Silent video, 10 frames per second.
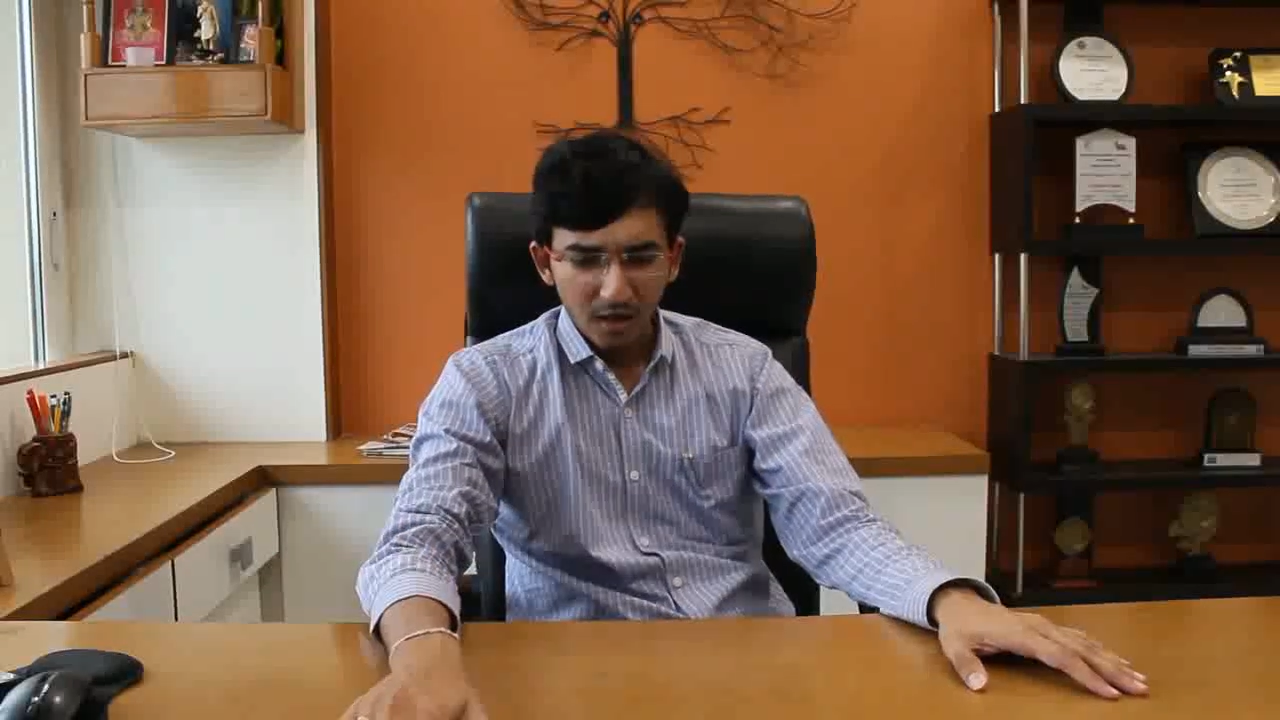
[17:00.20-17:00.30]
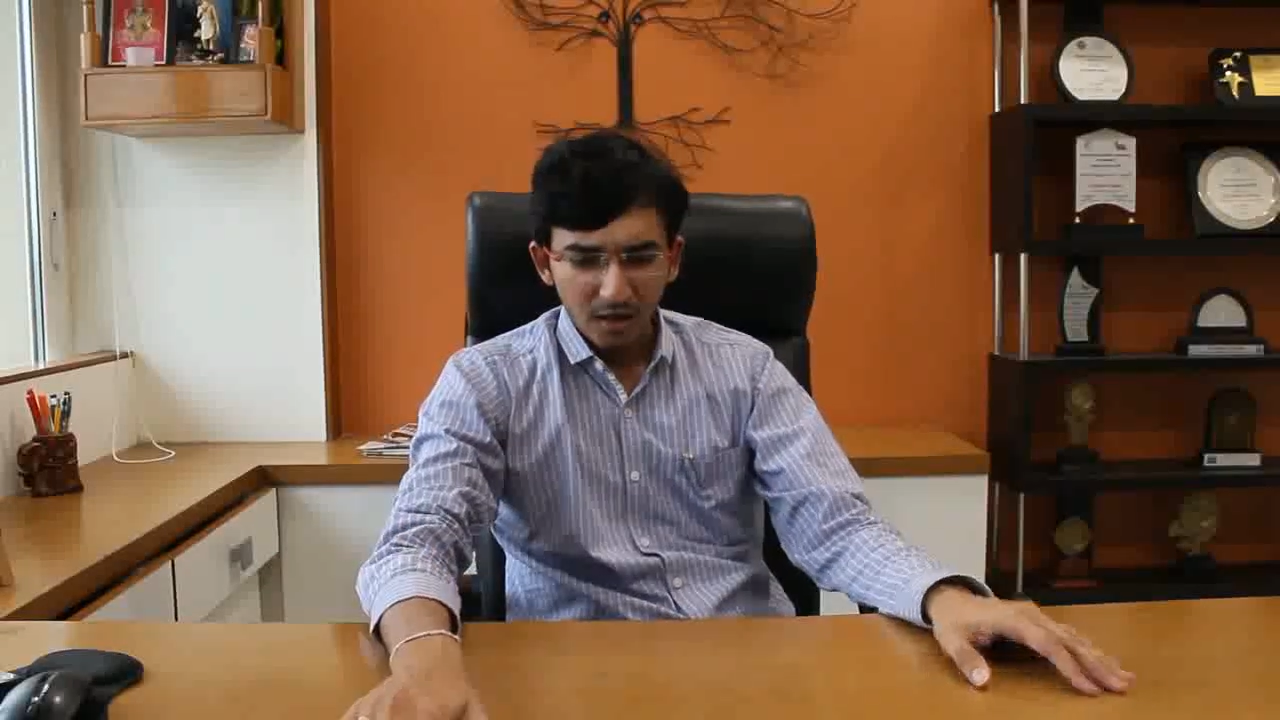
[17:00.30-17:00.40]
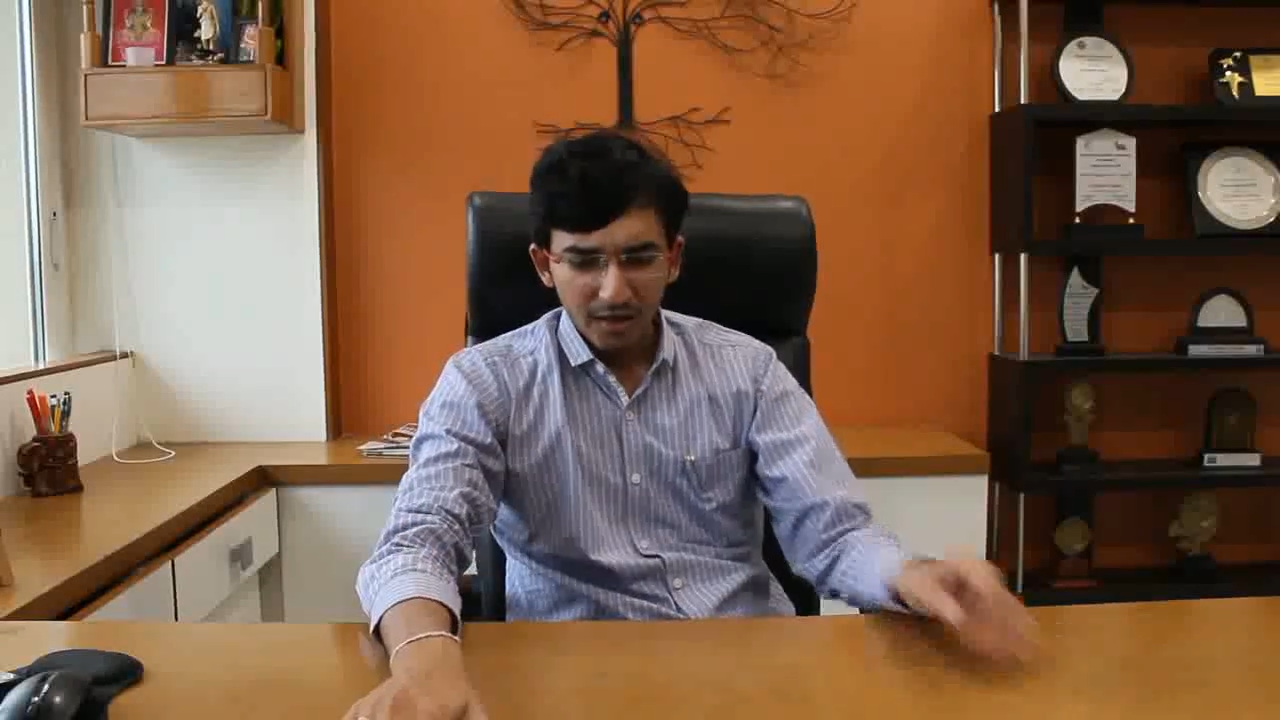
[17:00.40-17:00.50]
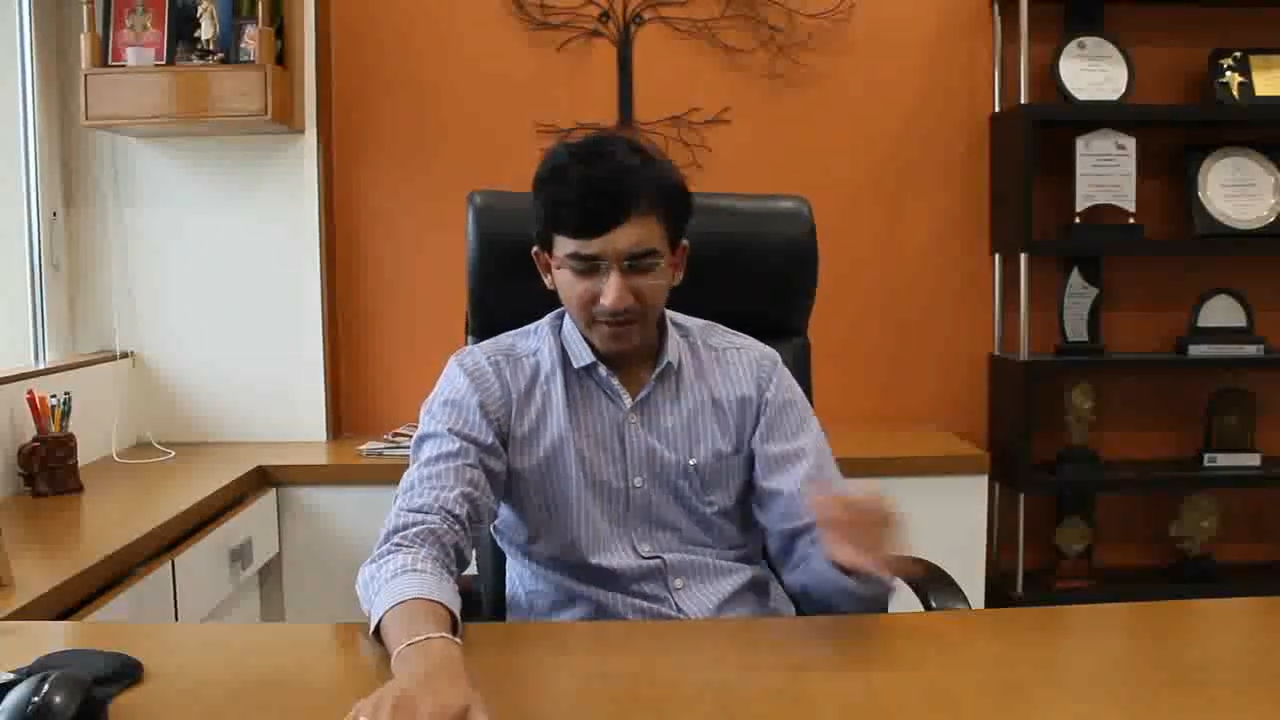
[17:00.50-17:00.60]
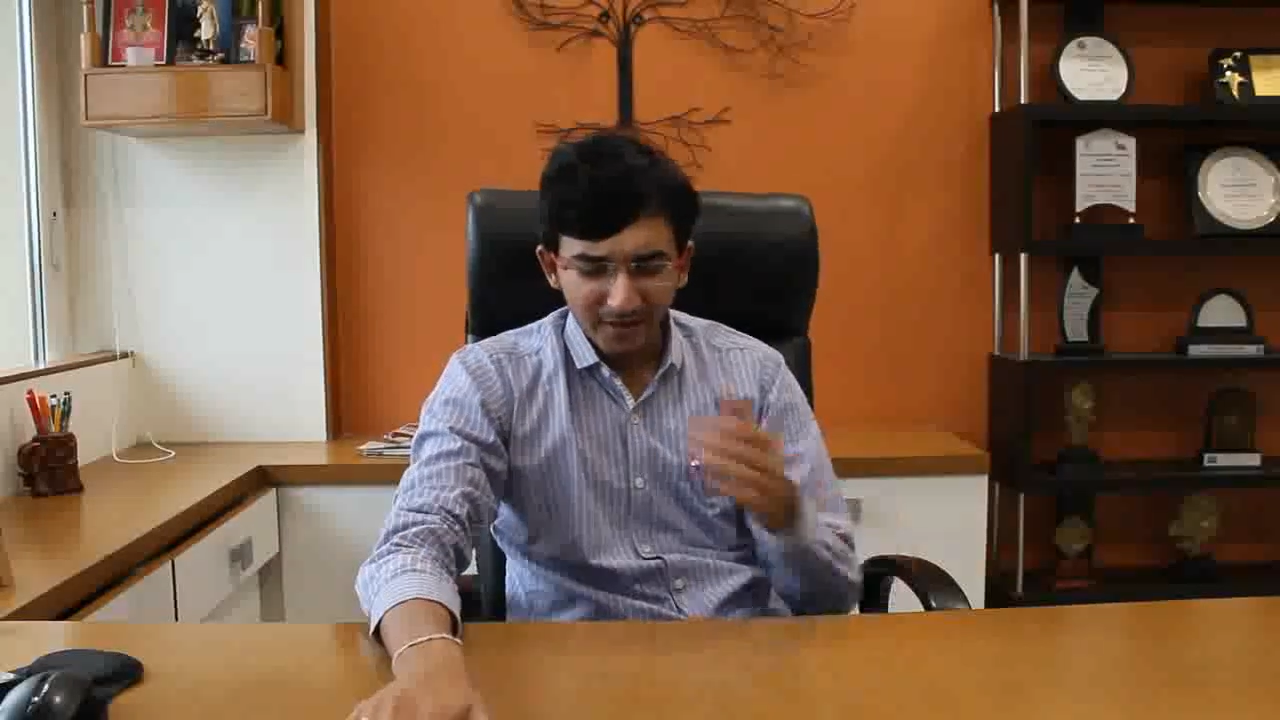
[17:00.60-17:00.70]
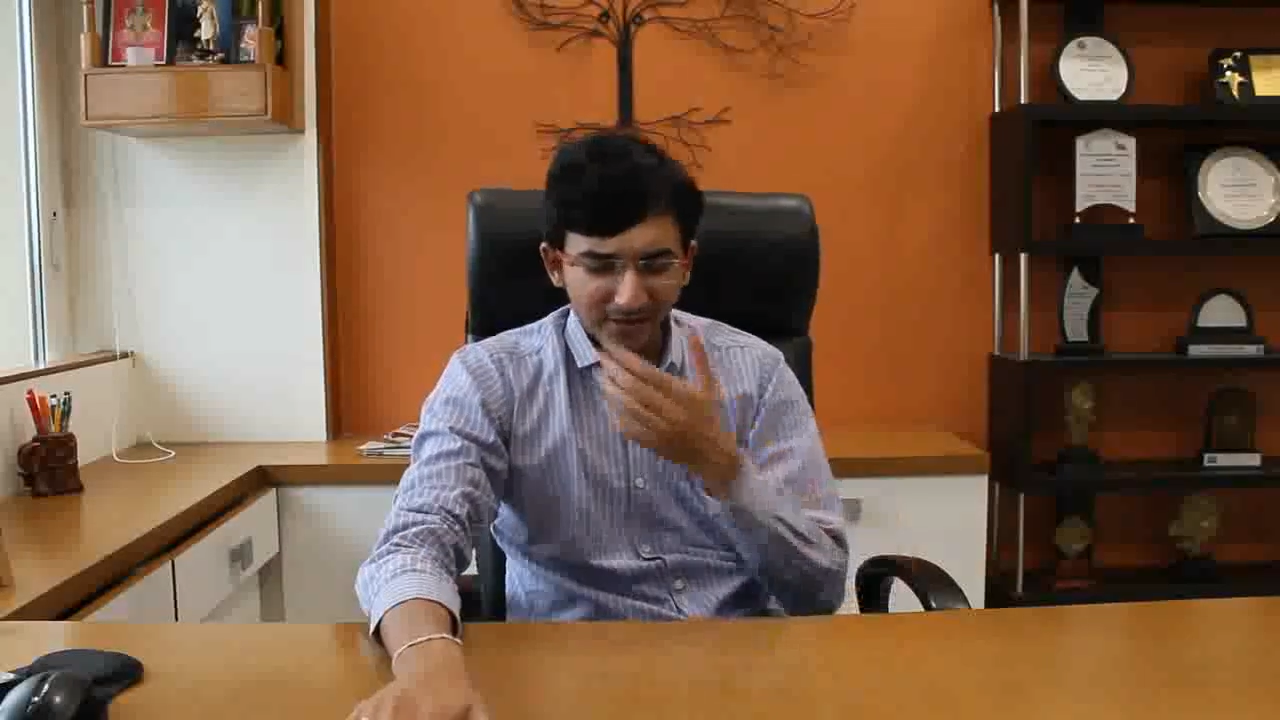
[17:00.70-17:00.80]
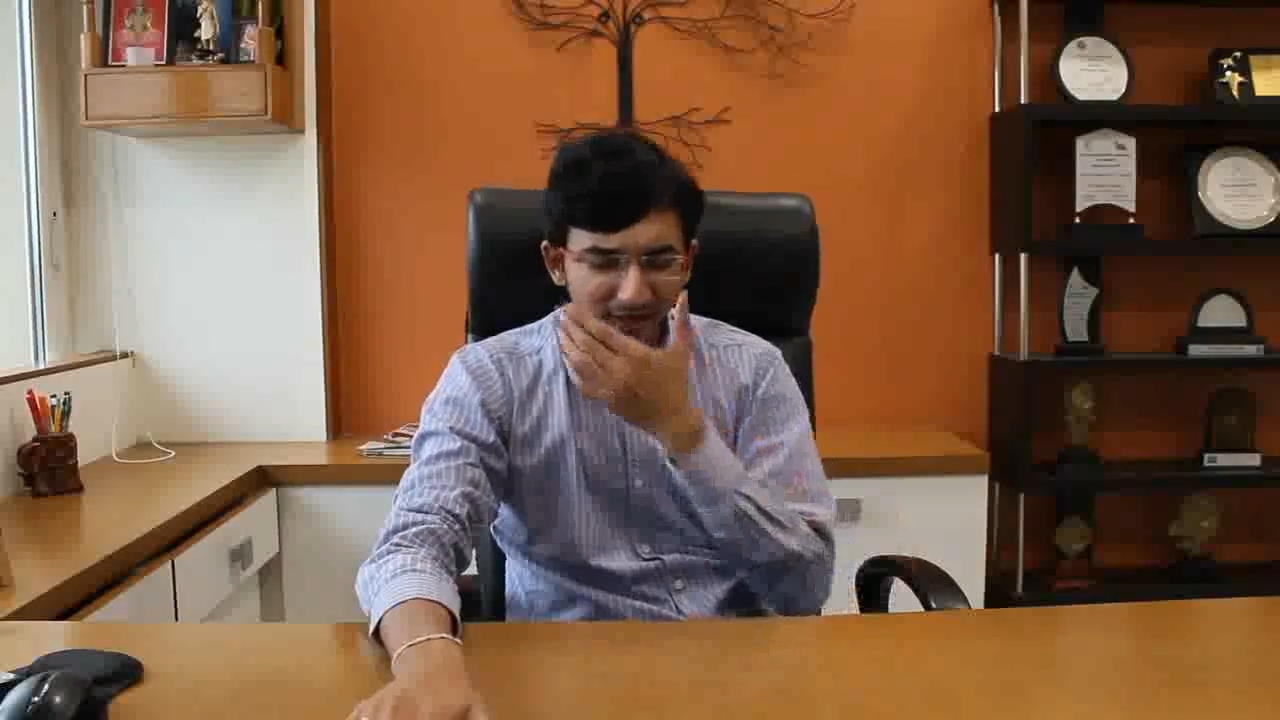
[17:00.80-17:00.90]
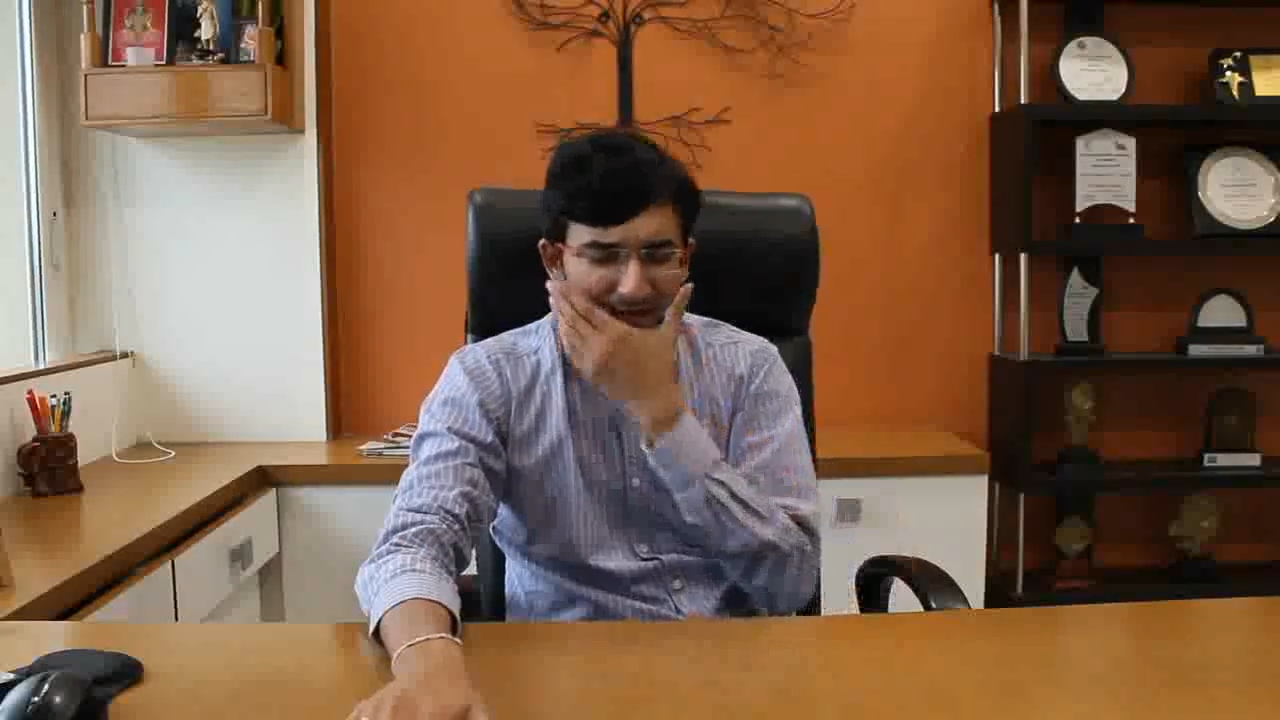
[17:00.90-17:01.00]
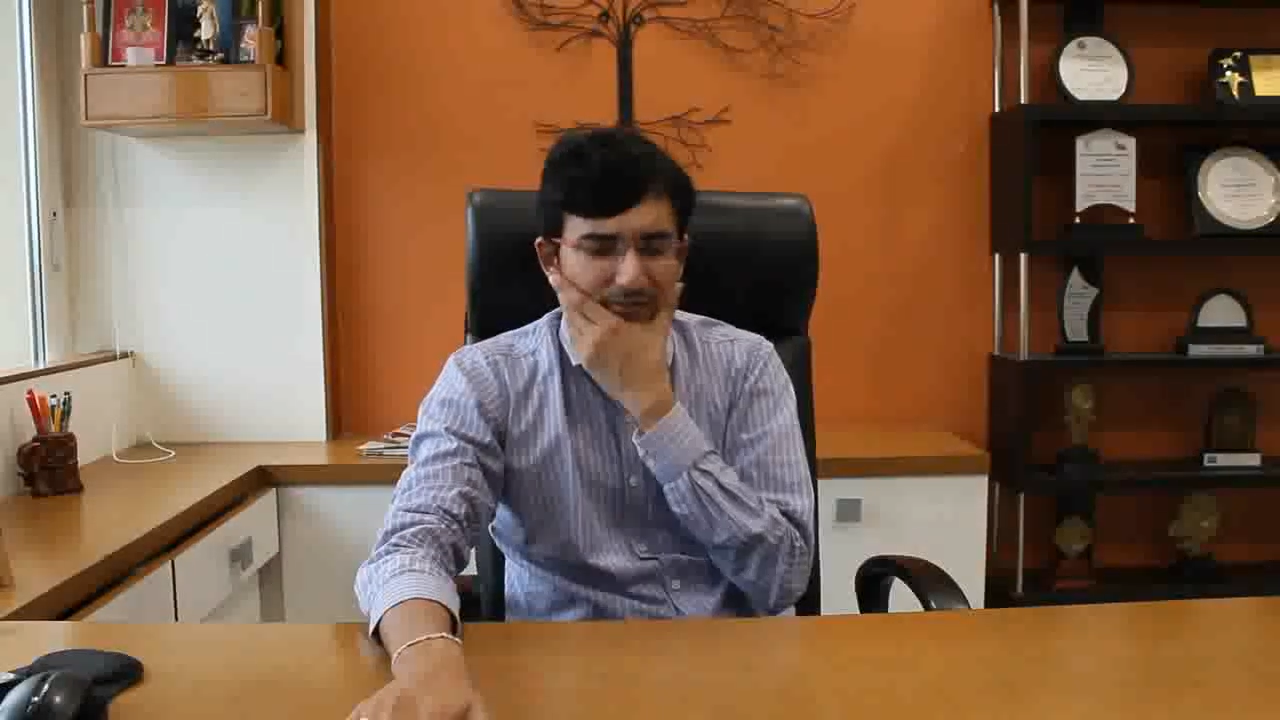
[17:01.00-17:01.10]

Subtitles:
Interestingly,